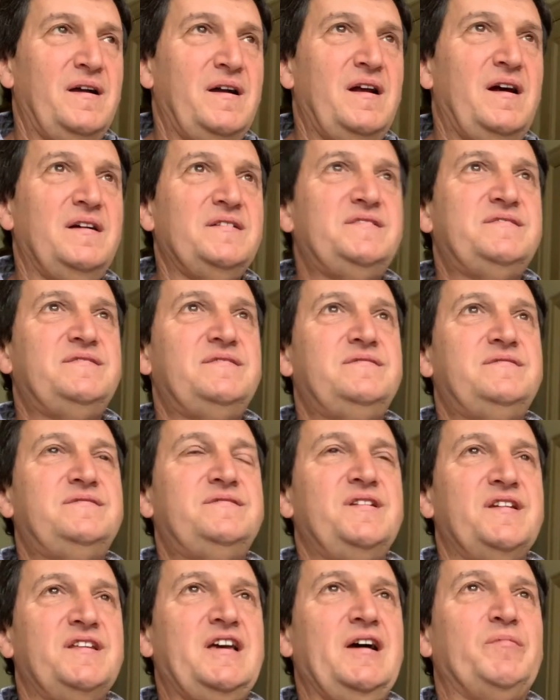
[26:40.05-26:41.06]
I
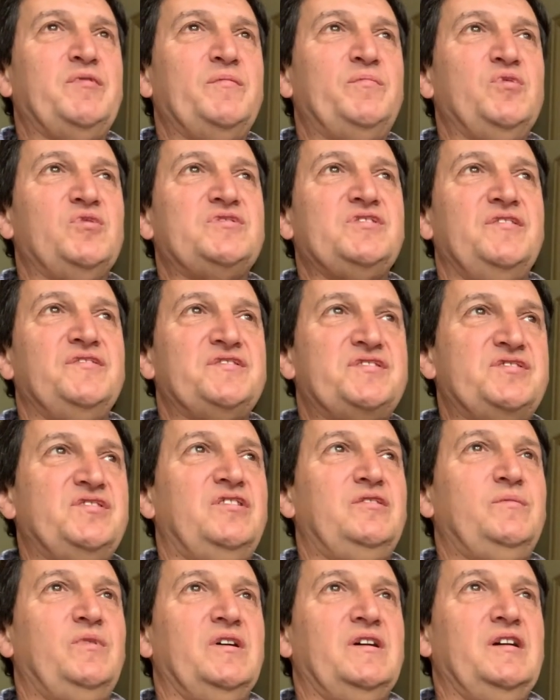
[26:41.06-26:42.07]
did a couple of books on the
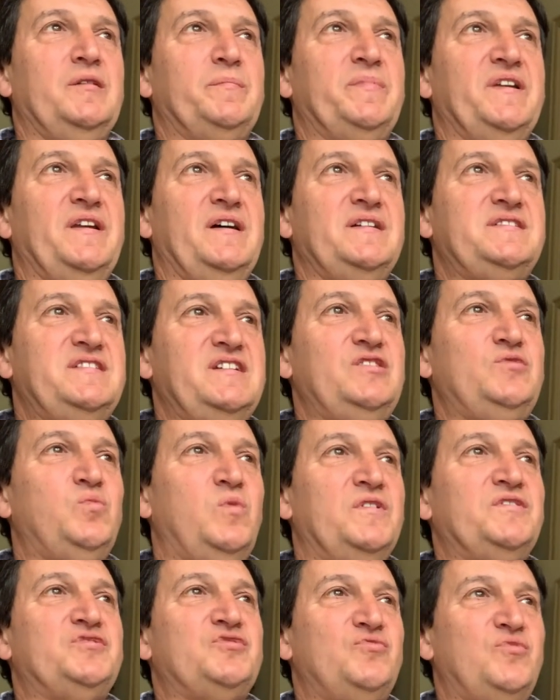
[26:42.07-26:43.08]
stock market, but I did
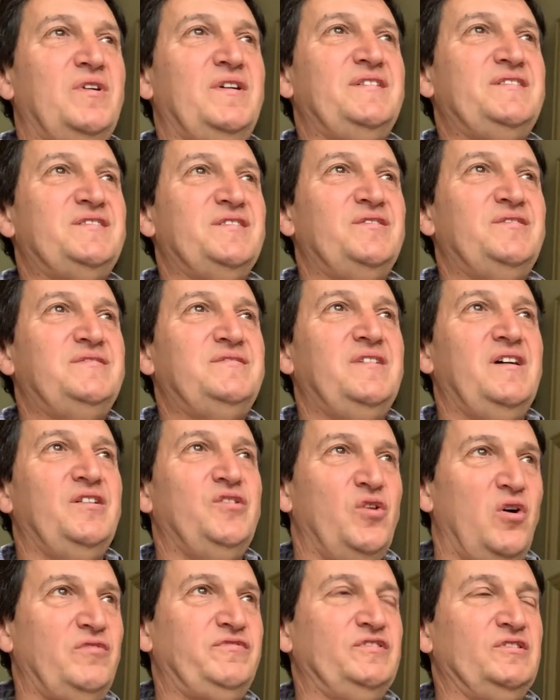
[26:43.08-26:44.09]
want to write a
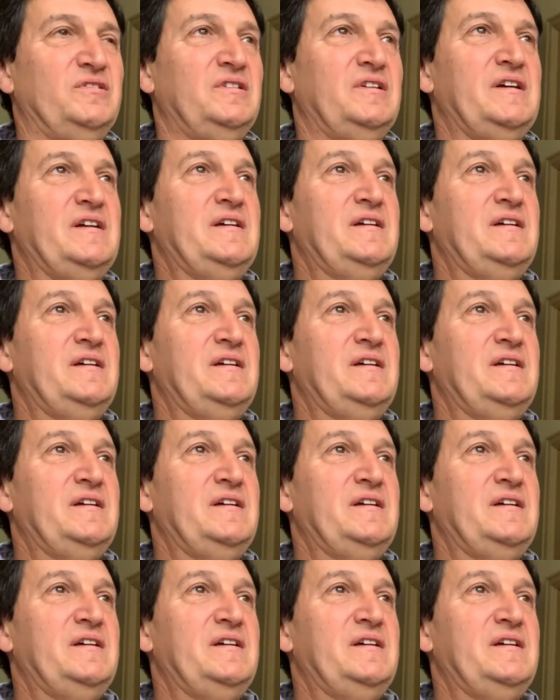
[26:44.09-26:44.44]
novel.